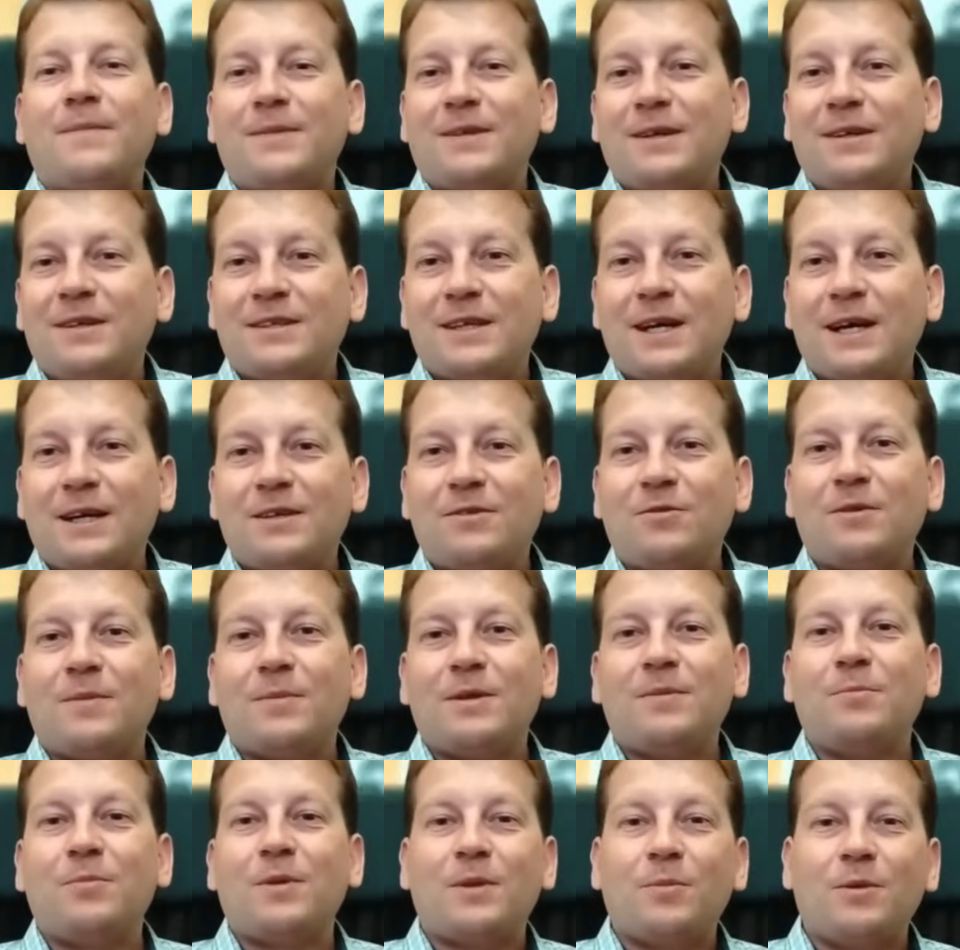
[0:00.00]
The size will
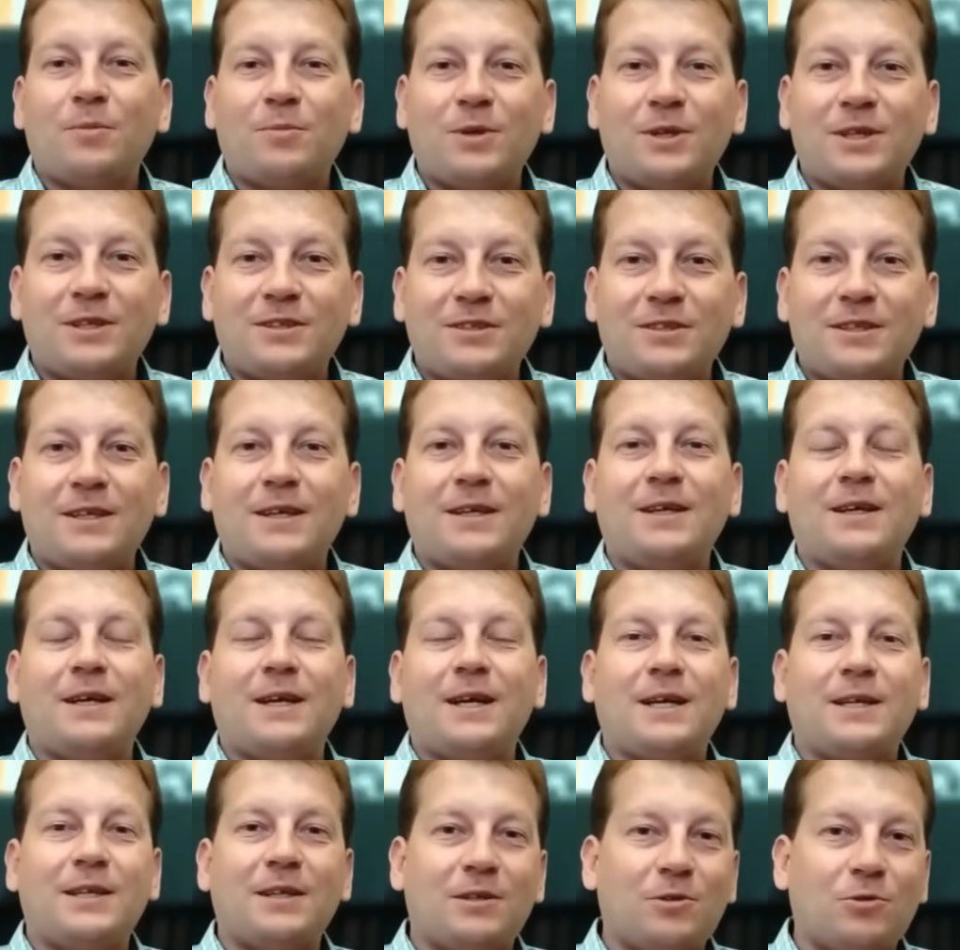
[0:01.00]
be probabilistic
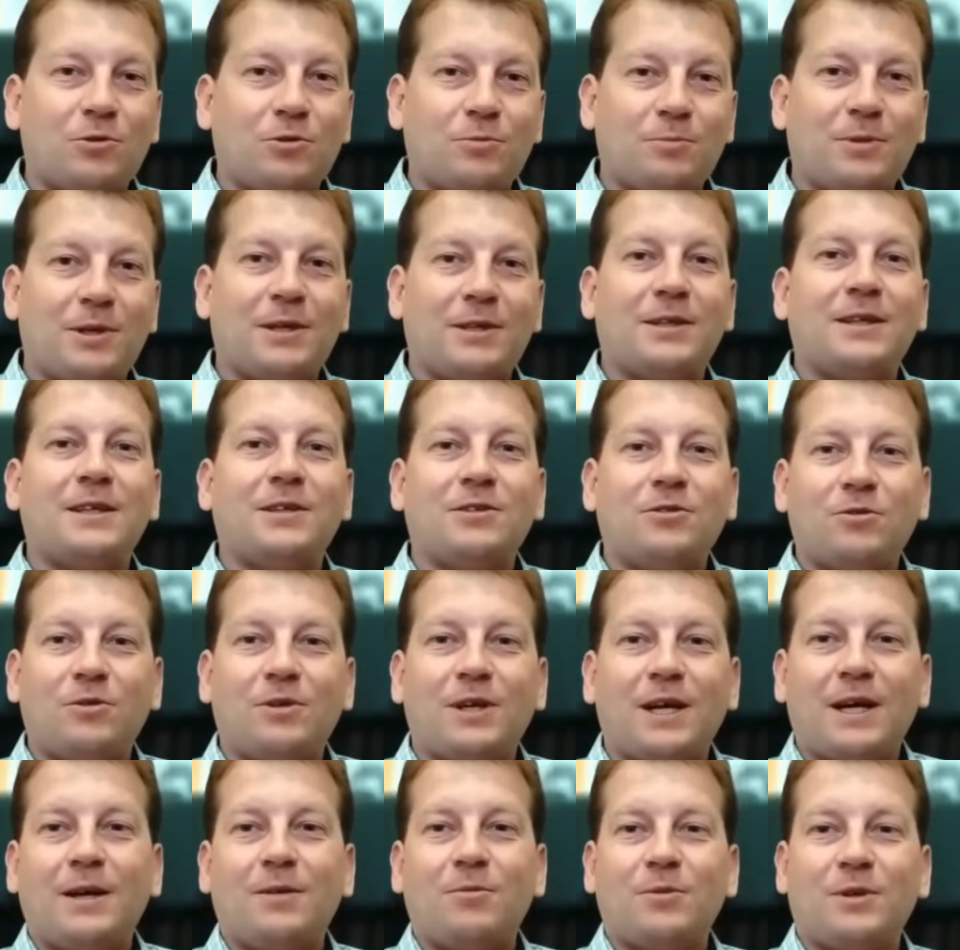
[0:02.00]
and it could be this or
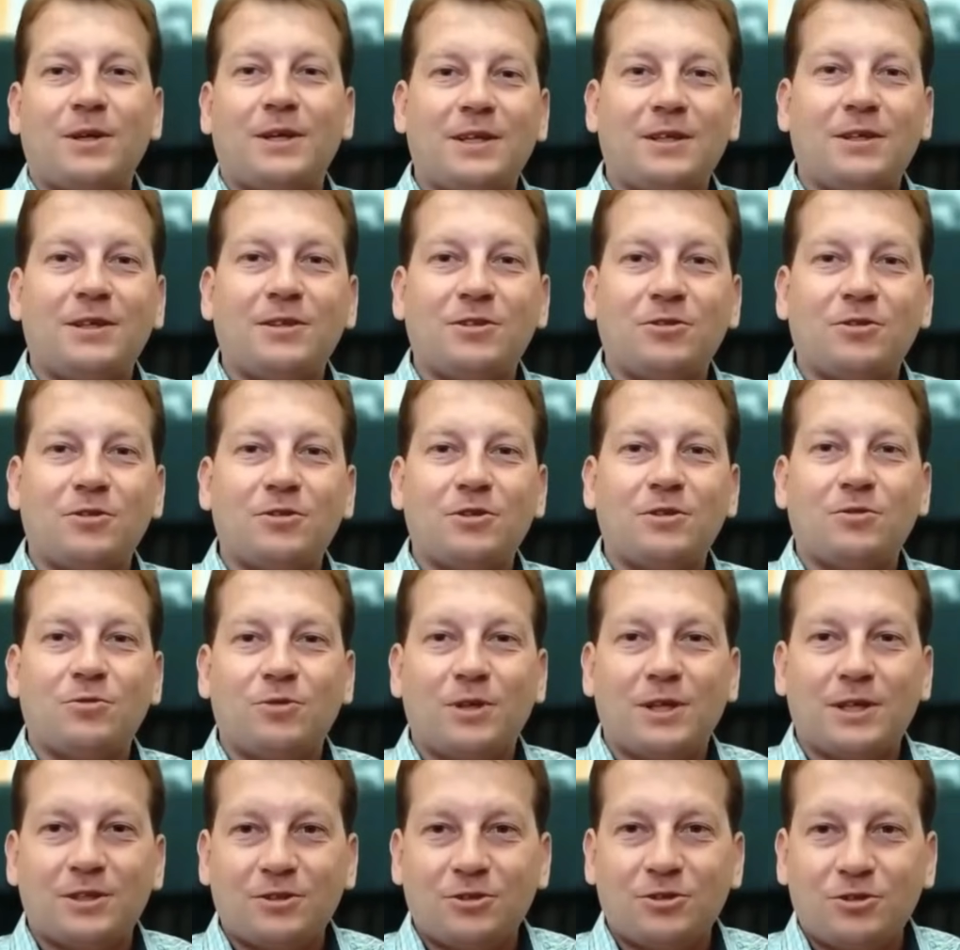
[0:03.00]
that within a certain
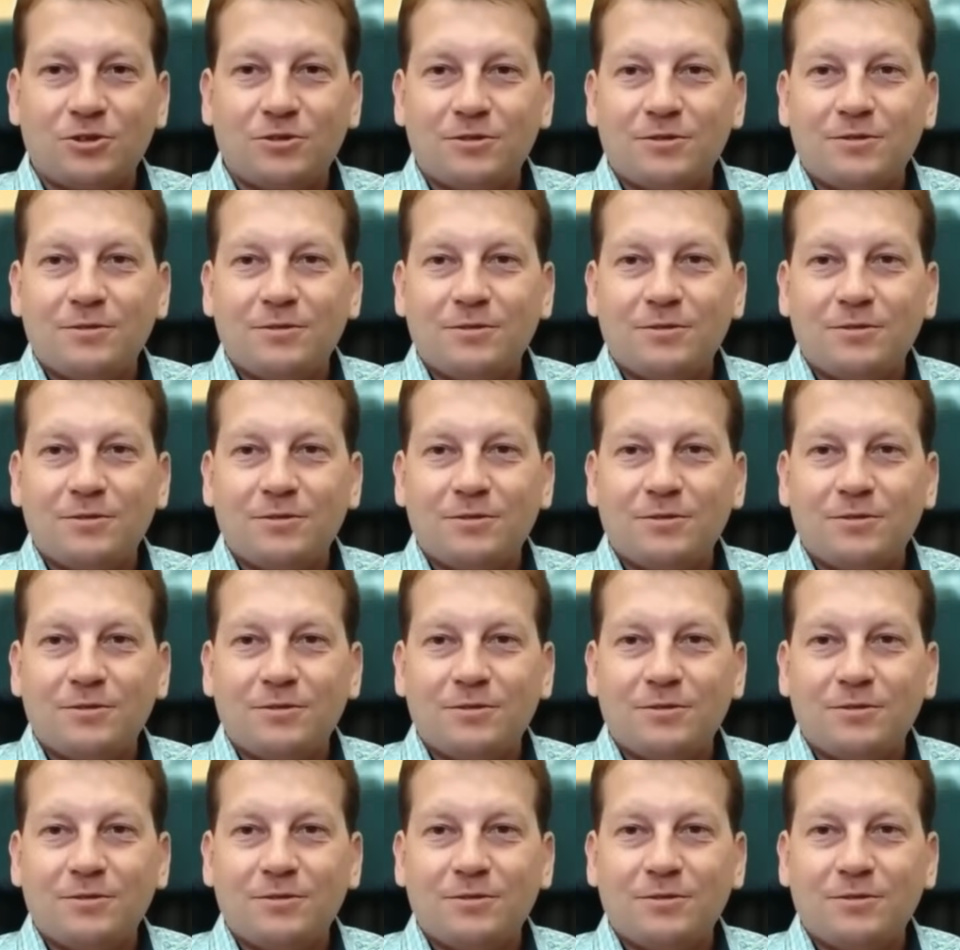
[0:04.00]
range.